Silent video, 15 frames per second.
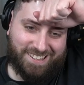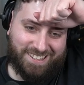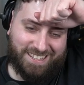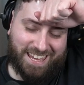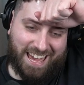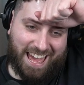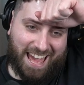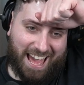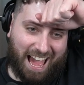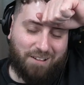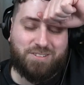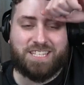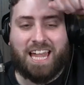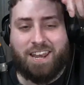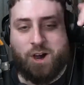Yeah, I
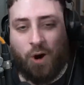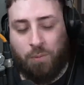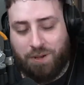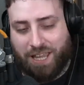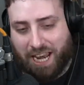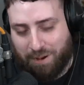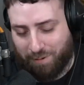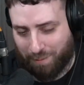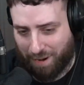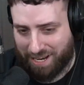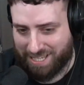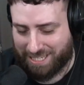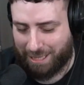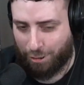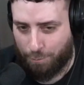was kind of hoping that he would have went
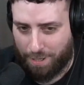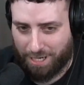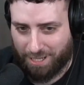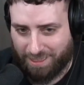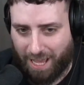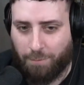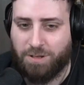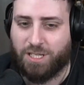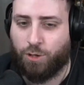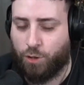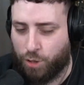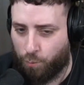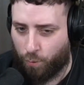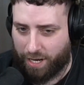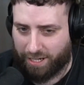into the Luminion. That was the
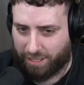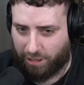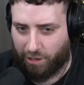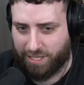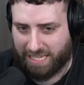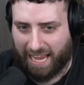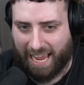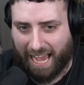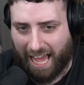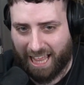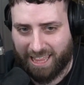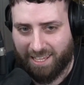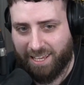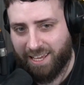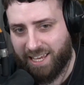only win clause I
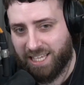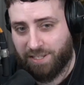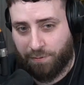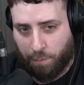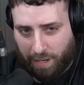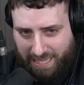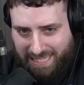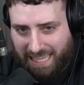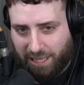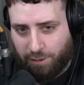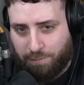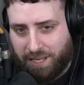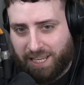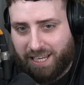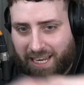had, is if he went into that
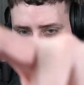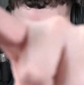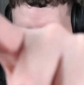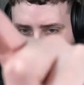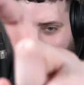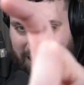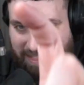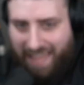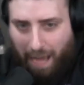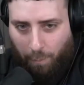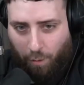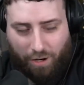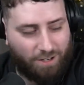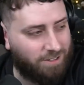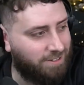Luminion and I could take that
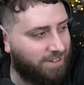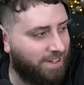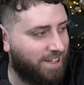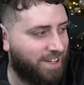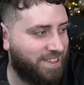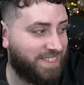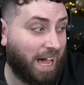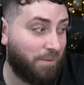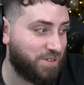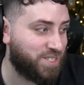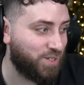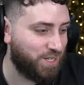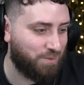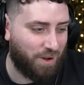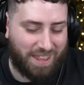one. That was the
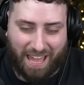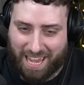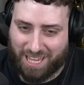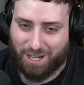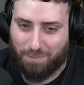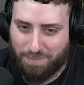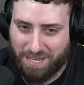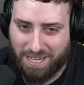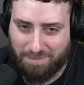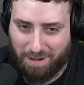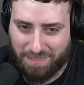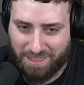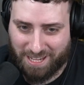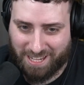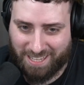only way that I could have beat him, I
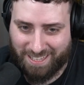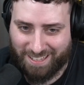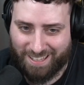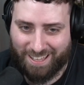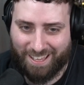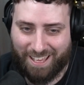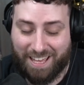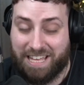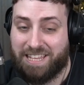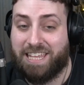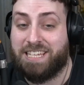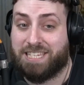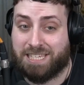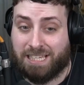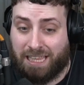think.
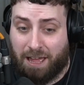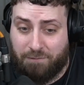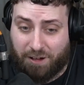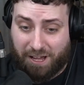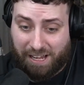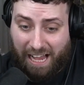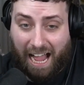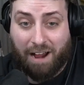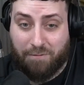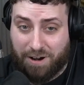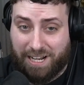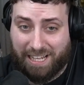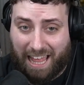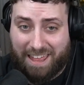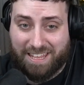This is clever. I
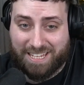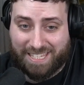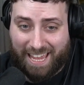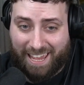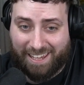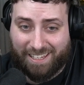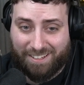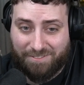really like this deck.